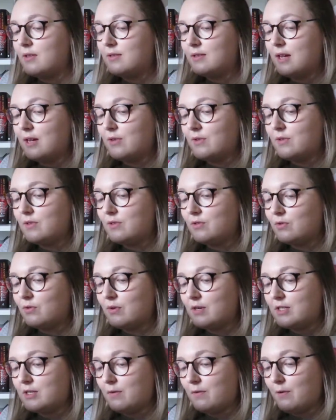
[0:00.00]
tells the
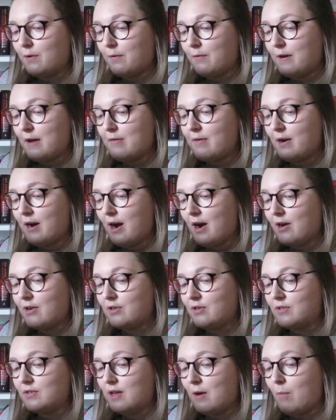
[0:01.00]
stories of your favourite
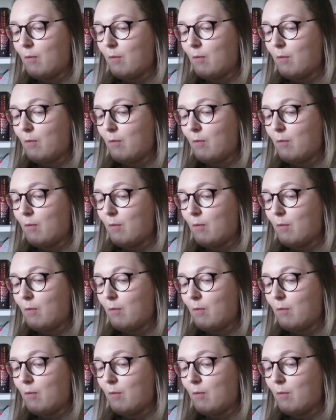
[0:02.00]
characters